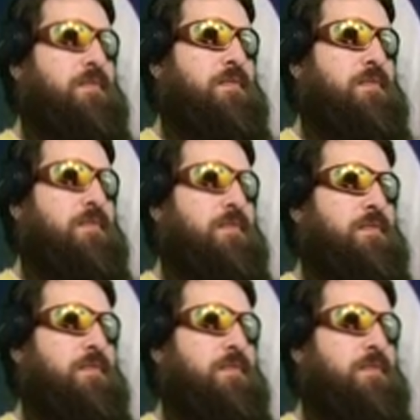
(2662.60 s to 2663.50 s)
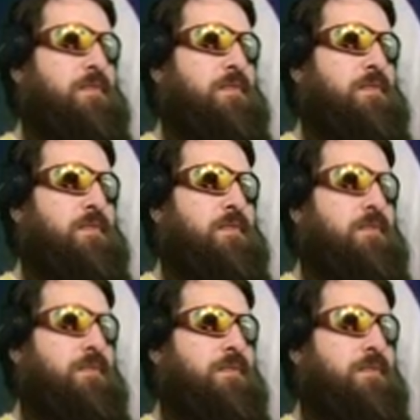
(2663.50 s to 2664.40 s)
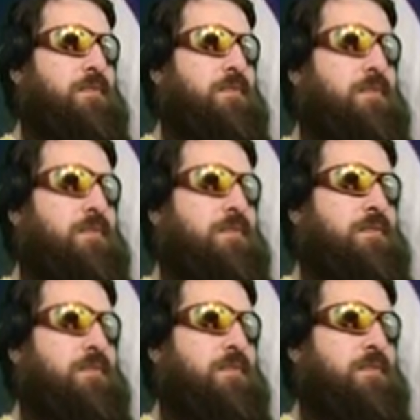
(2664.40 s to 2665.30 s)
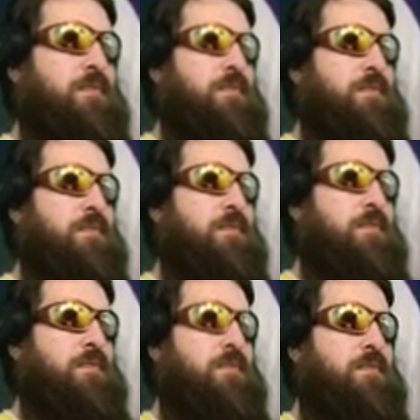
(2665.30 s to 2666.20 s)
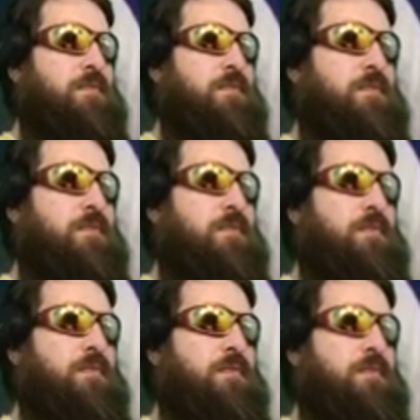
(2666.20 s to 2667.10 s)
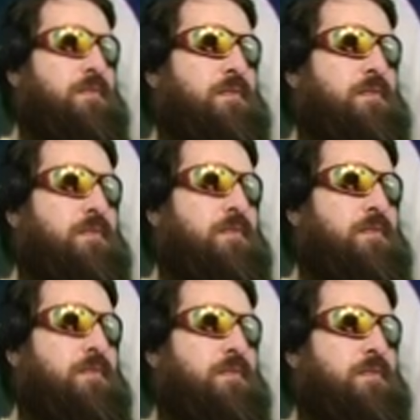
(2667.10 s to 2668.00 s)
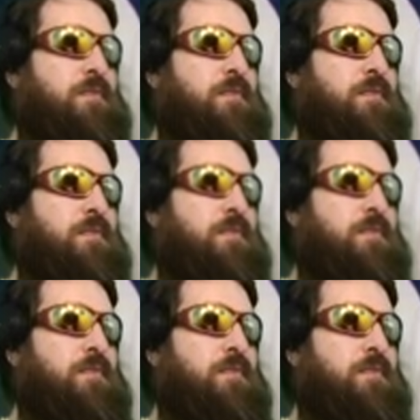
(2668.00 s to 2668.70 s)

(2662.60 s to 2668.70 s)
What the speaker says: The person shown says nothing.